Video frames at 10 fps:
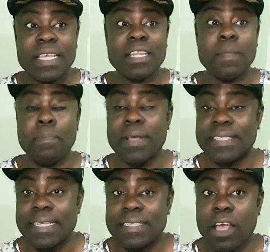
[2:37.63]
in the
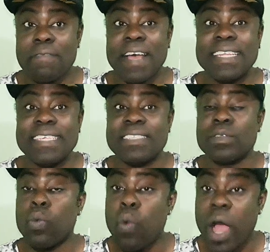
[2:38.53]
presence of at least
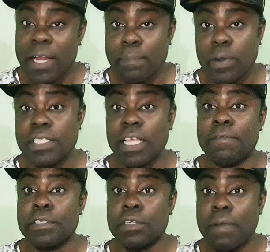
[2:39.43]
one police
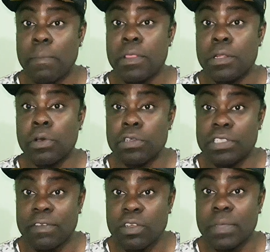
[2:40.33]
officer from within the
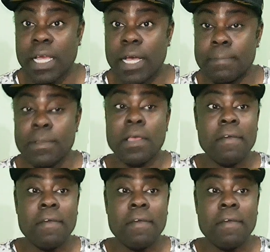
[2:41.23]
country of Jamaica.